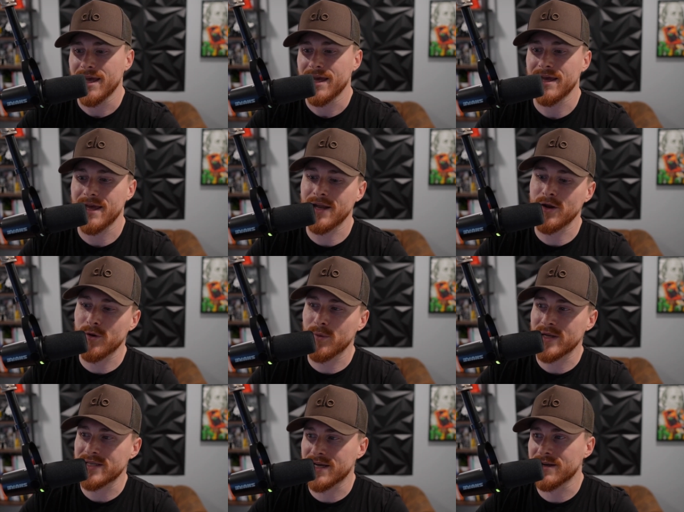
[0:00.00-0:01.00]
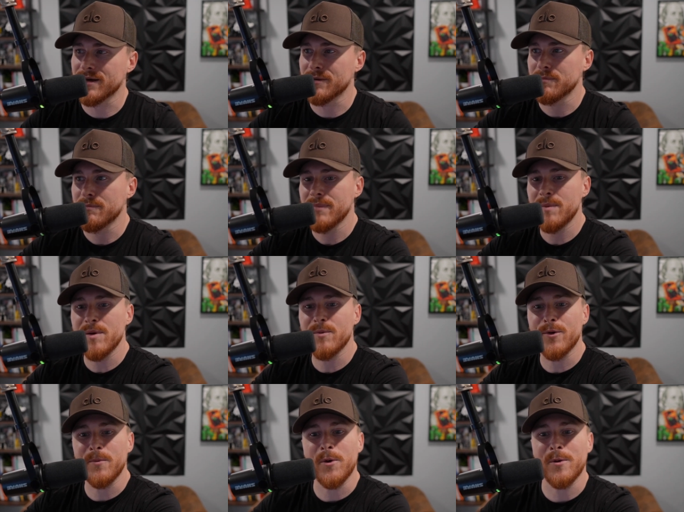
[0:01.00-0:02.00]
I know it went down maybe a more
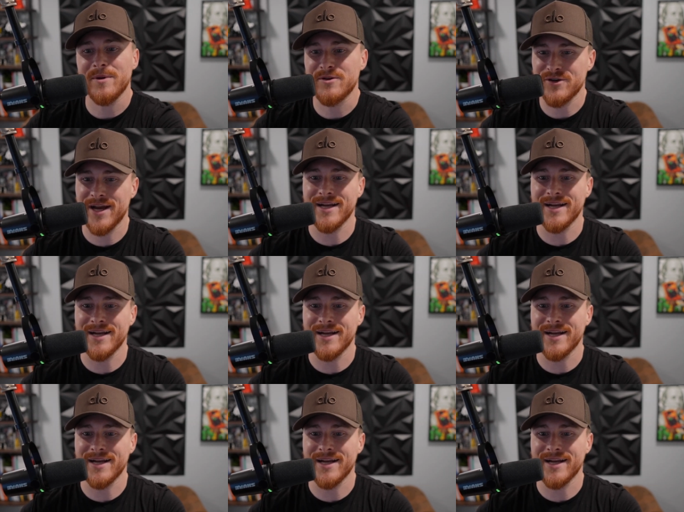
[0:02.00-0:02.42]
morbid track